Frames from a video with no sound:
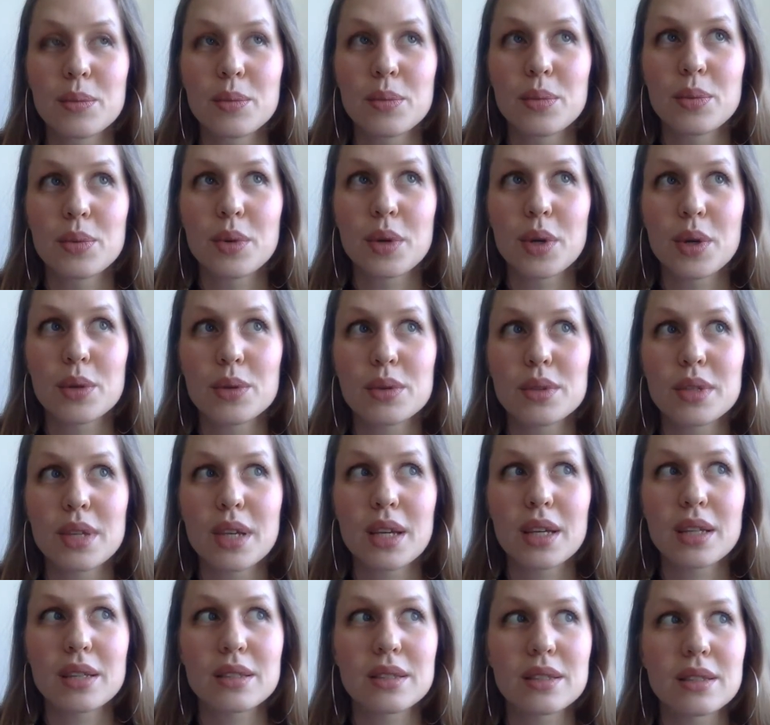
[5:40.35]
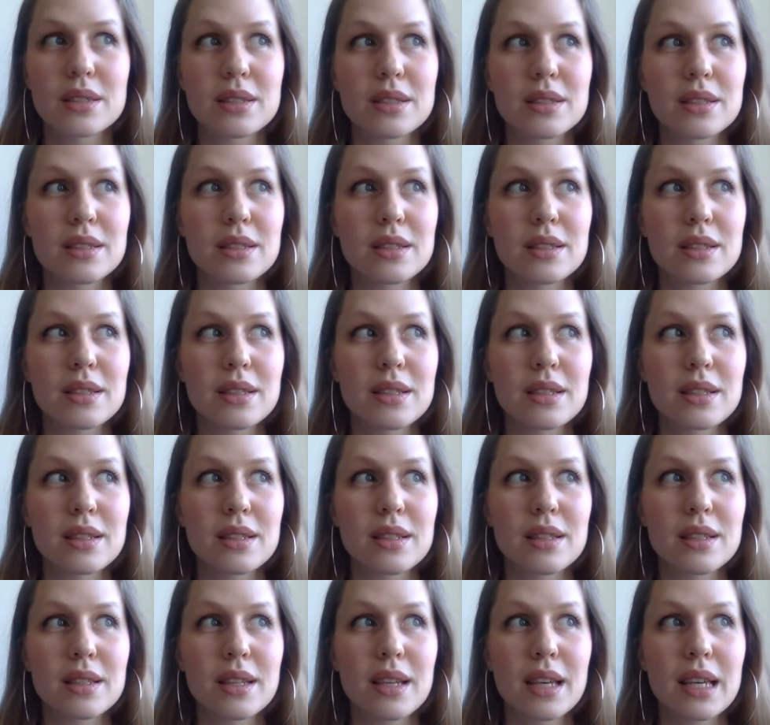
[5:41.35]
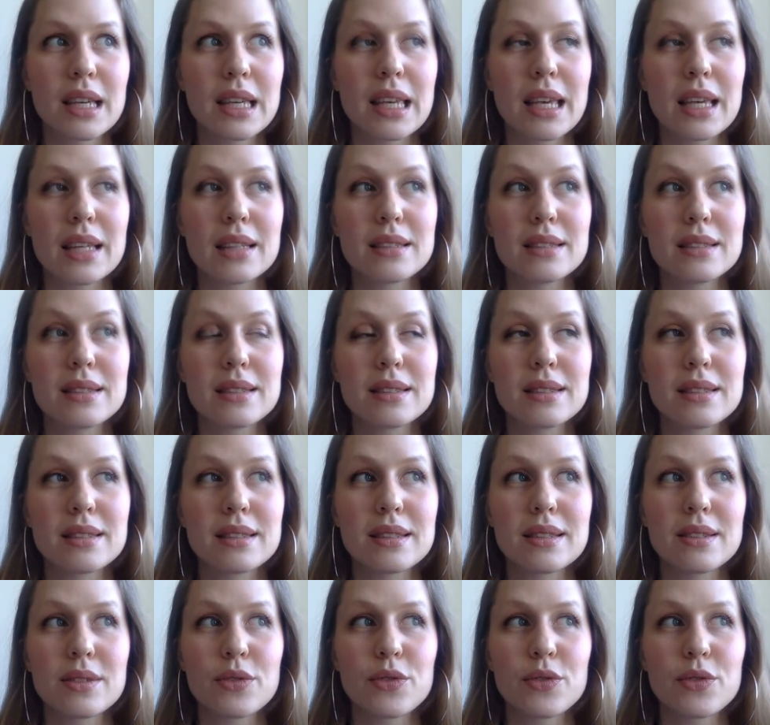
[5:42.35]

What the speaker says: protest against